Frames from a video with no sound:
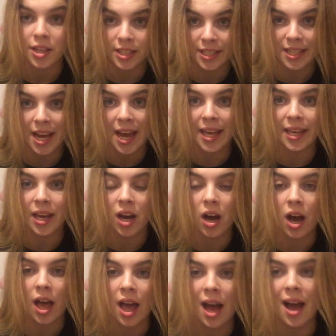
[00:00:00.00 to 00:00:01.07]
Today
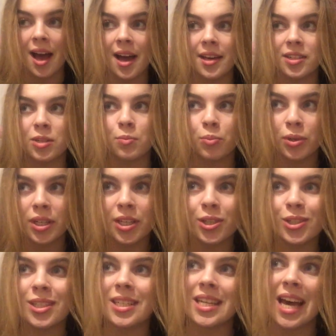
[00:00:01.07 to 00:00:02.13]
I had a pretty
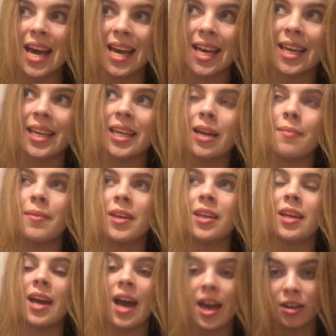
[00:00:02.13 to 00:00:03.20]
good day. I
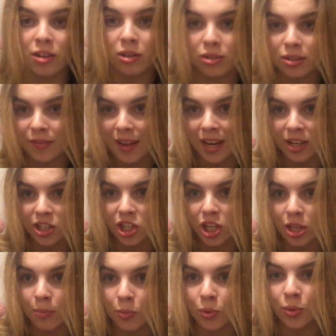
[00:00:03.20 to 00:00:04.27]
mean, I had lots of energy
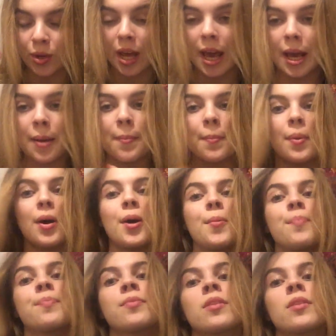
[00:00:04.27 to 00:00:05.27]
in the morning, but